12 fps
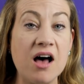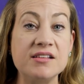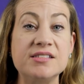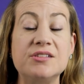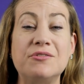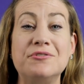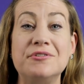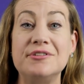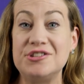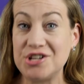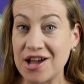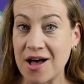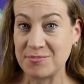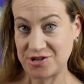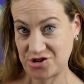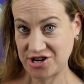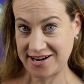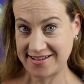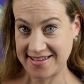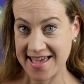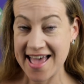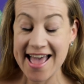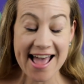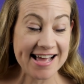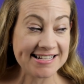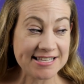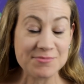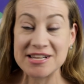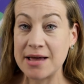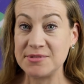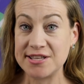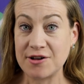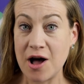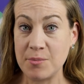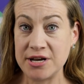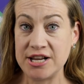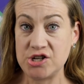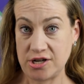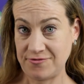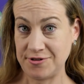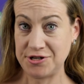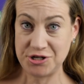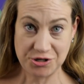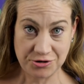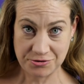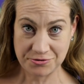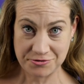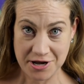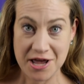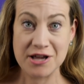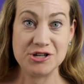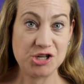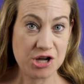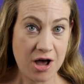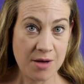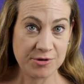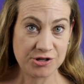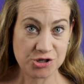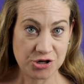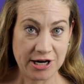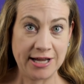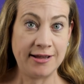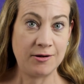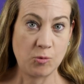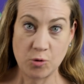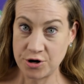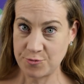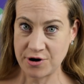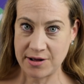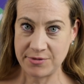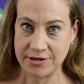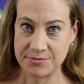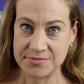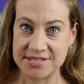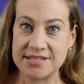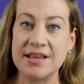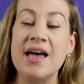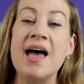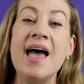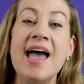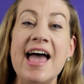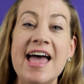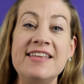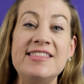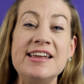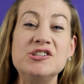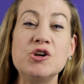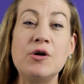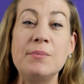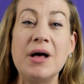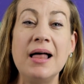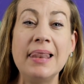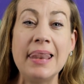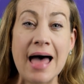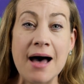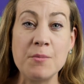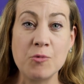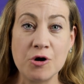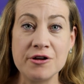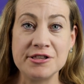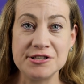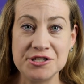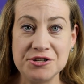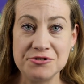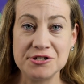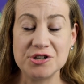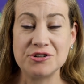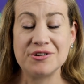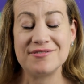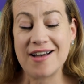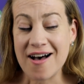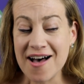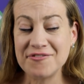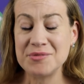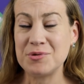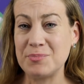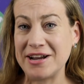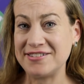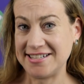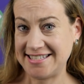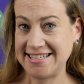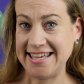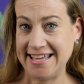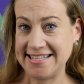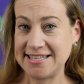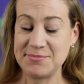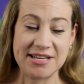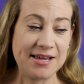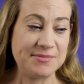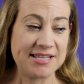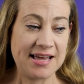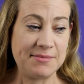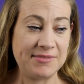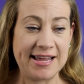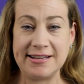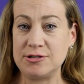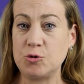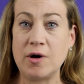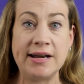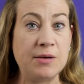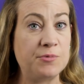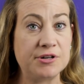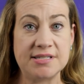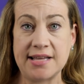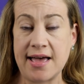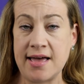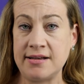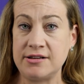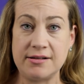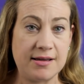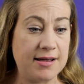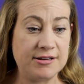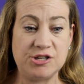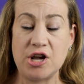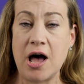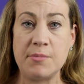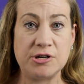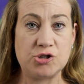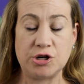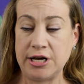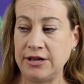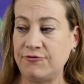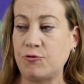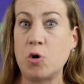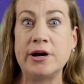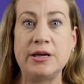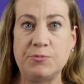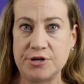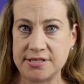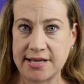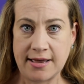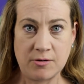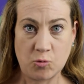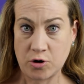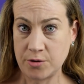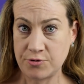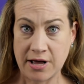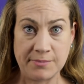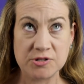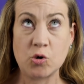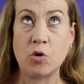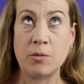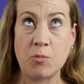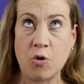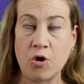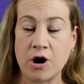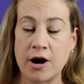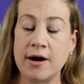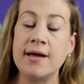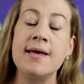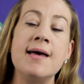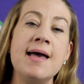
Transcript: also geometry, and sometimes the combination of the two geometry word problems. And they show up a lot more than students are often prepared to see. Sometimes um, like 20% geometry, 40% word problems or more.